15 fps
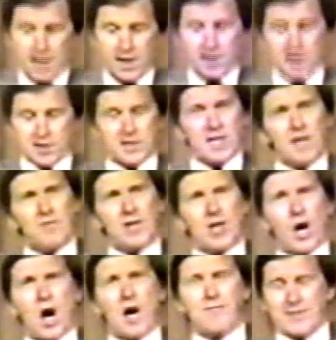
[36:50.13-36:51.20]
It is giving
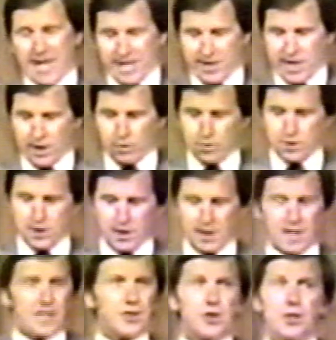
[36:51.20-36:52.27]
off that energy
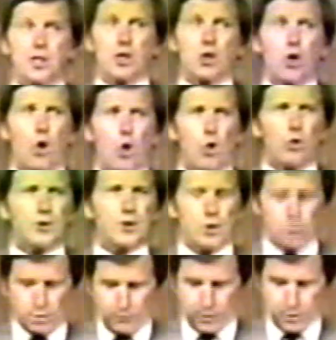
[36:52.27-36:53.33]
into the cold
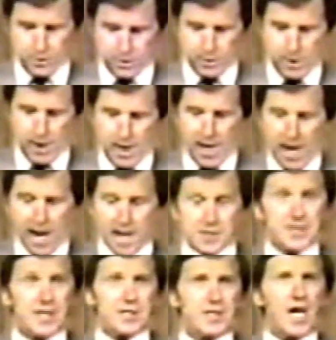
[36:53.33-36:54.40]
universe.
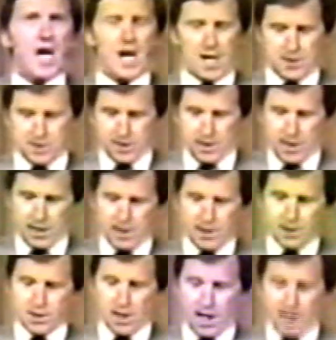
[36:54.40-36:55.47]
As it does, it
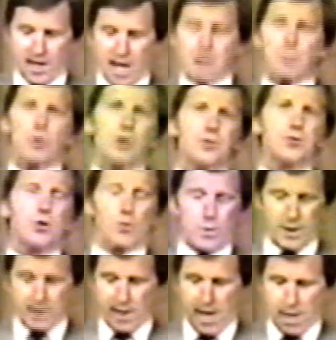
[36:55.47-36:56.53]
is unable to
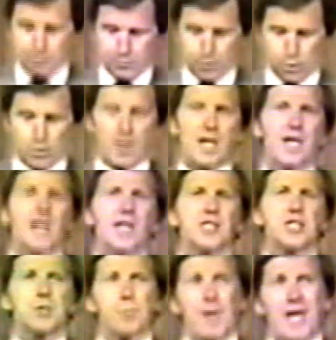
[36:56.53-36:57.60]
recapture
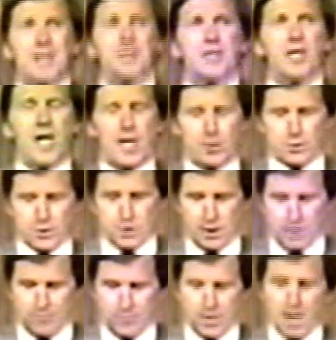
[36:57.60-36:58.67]
its spent energy.